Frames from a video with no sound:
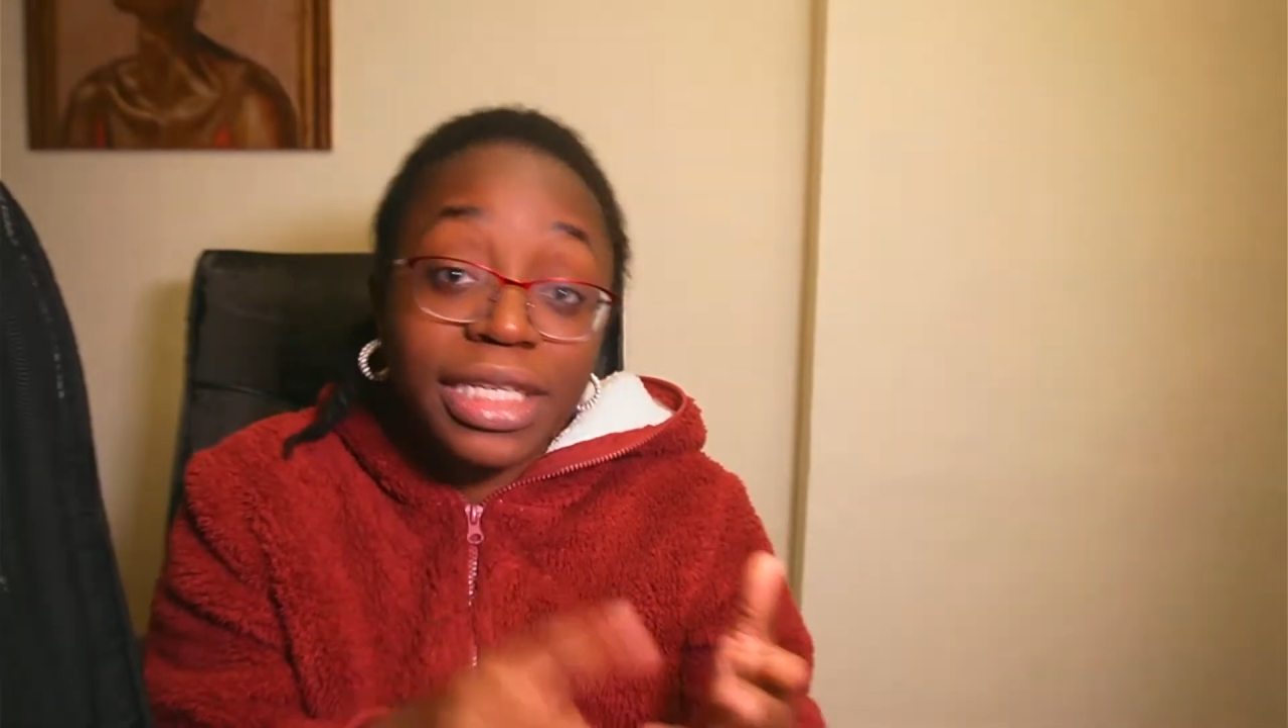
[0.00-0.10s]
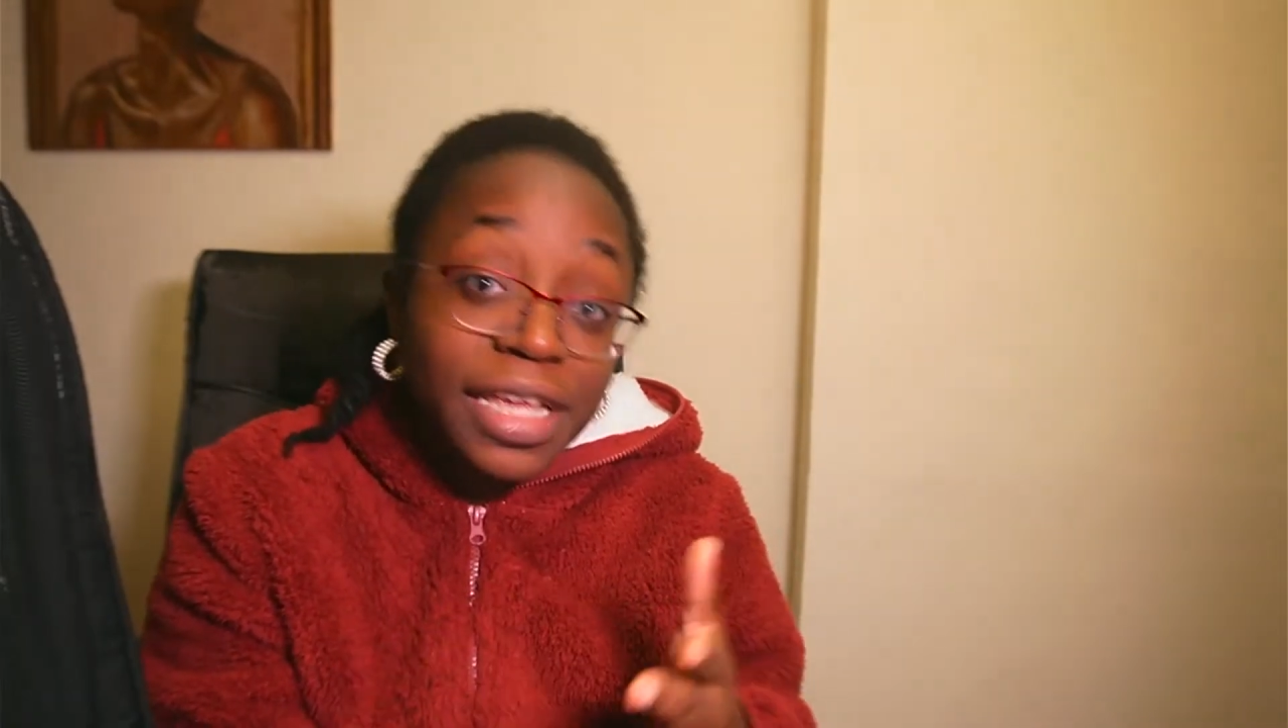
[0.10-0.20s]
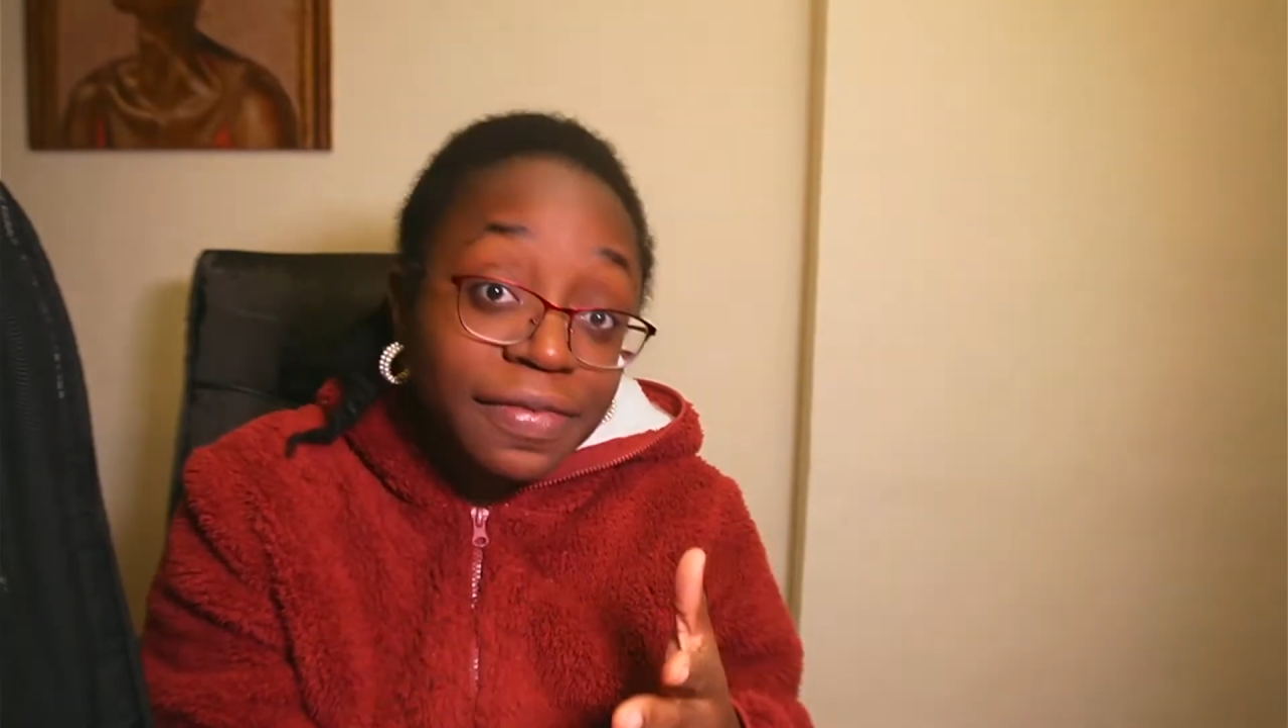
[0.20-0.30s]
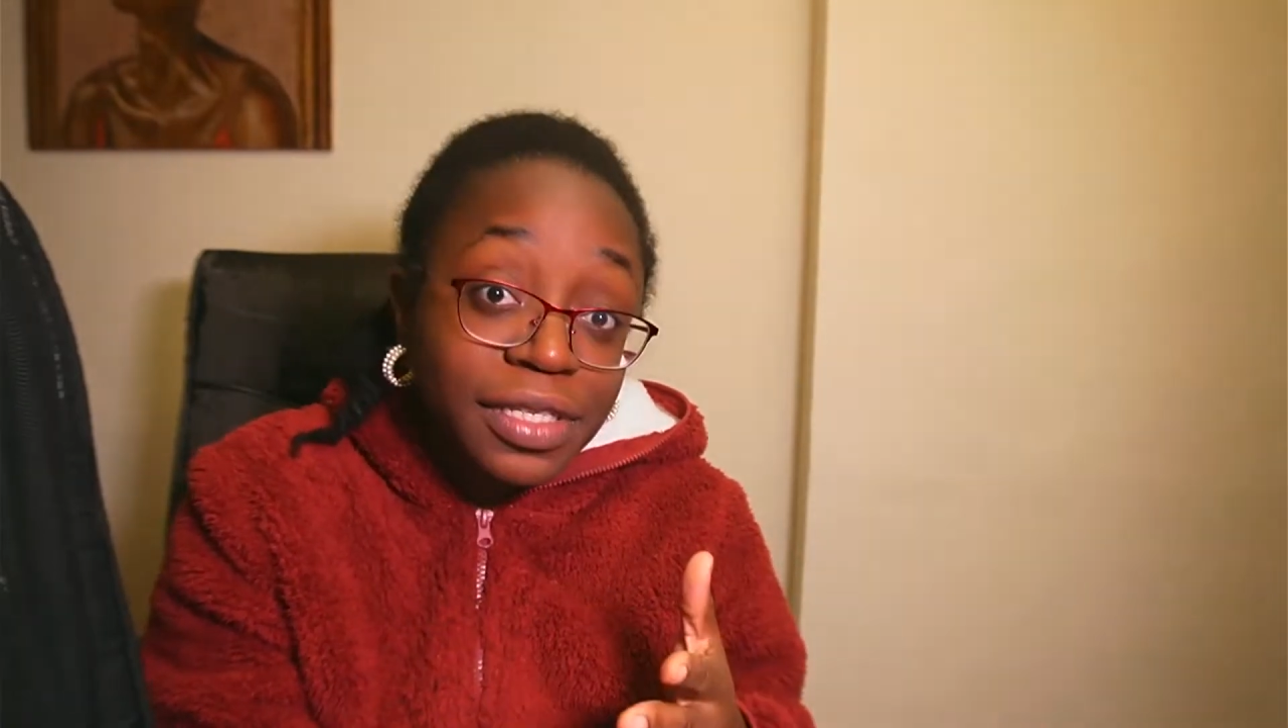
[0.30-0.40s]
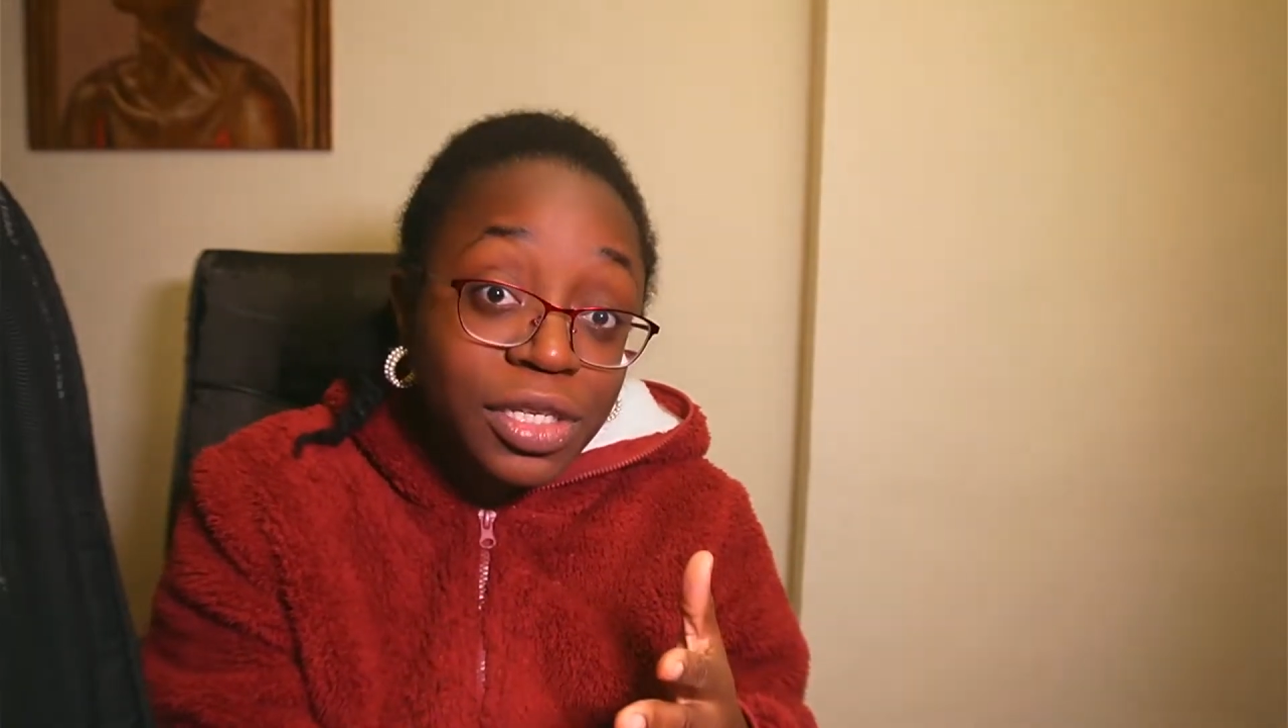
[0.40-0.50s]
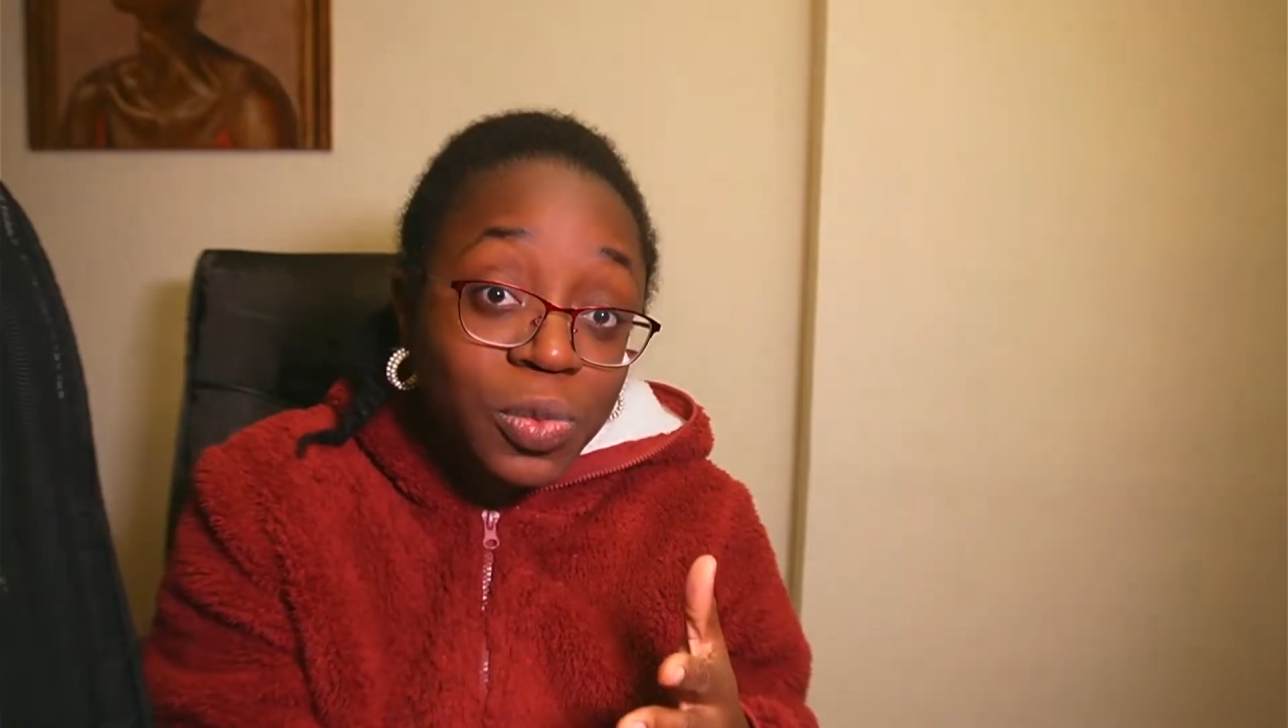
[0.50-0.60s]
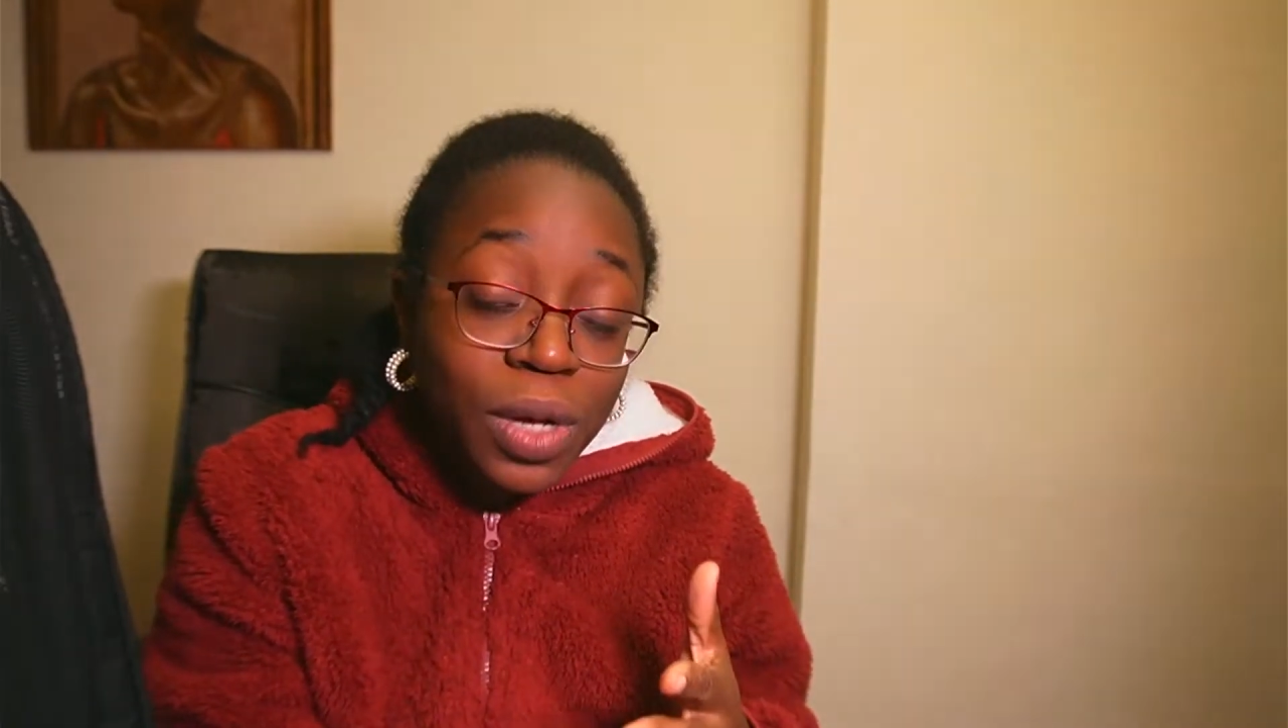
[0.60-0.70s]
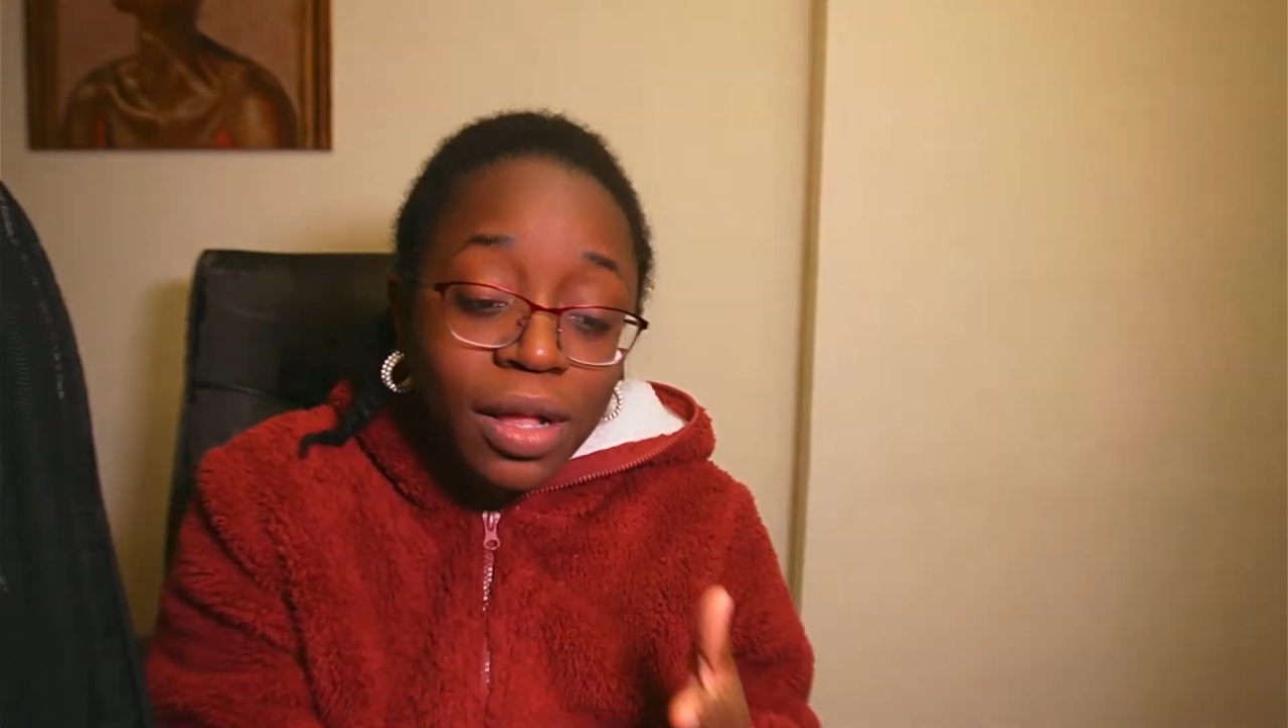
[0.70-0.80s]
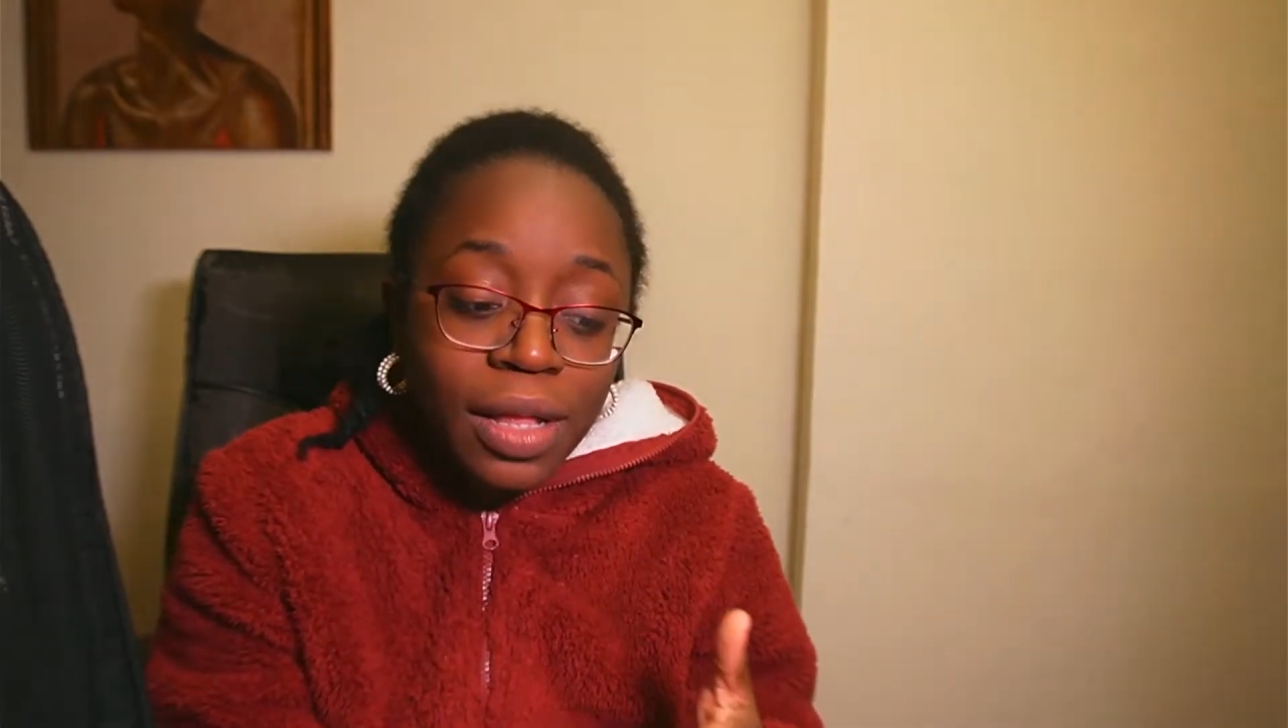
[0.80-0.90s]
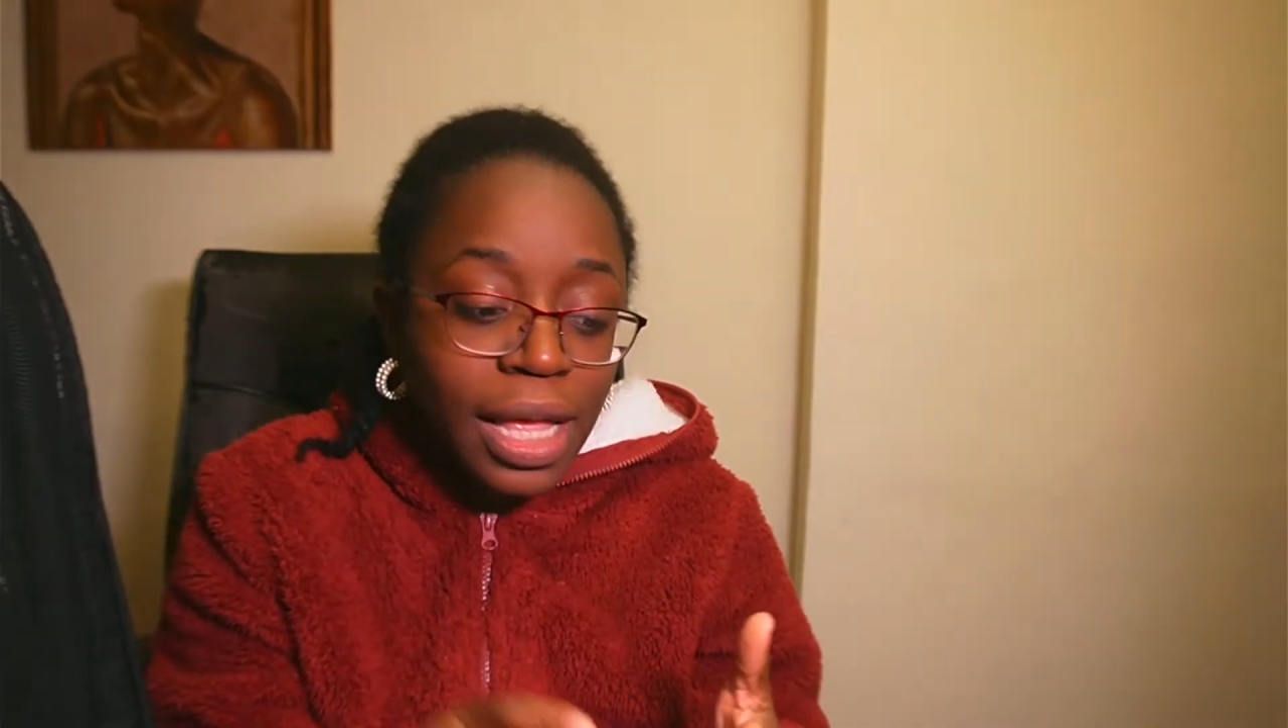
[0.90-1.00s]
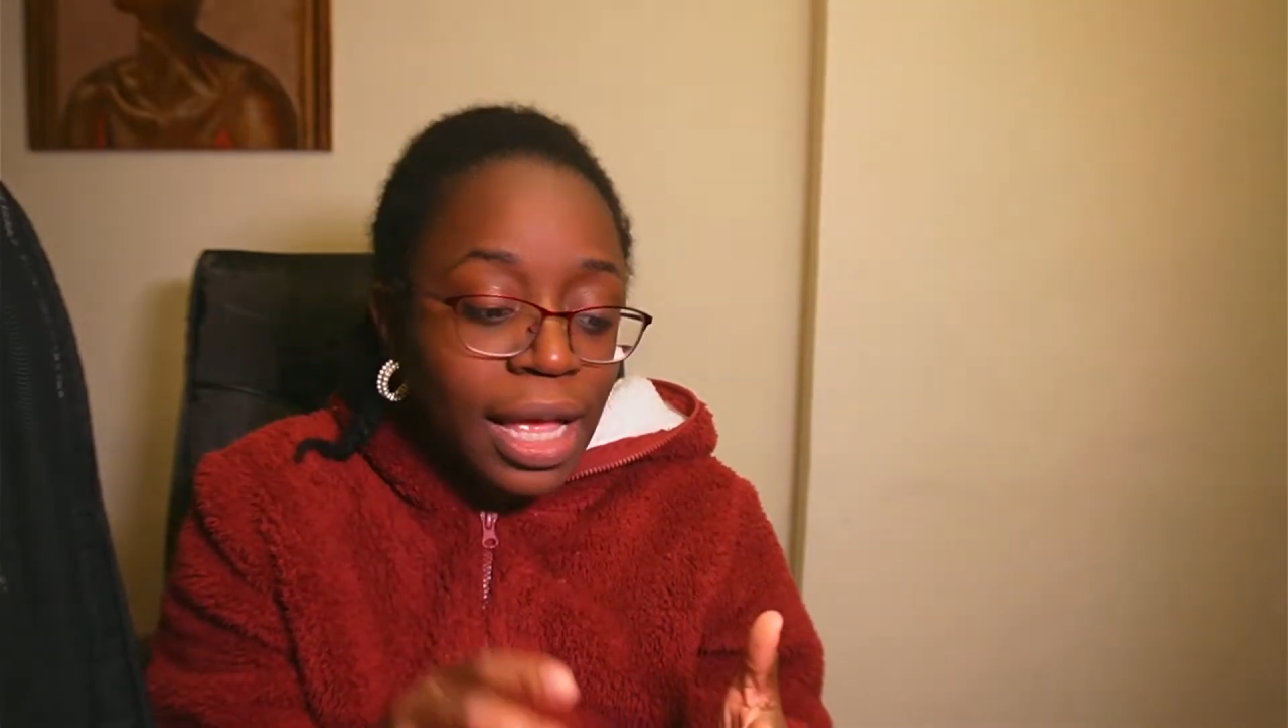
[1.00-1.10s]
GIFs as well.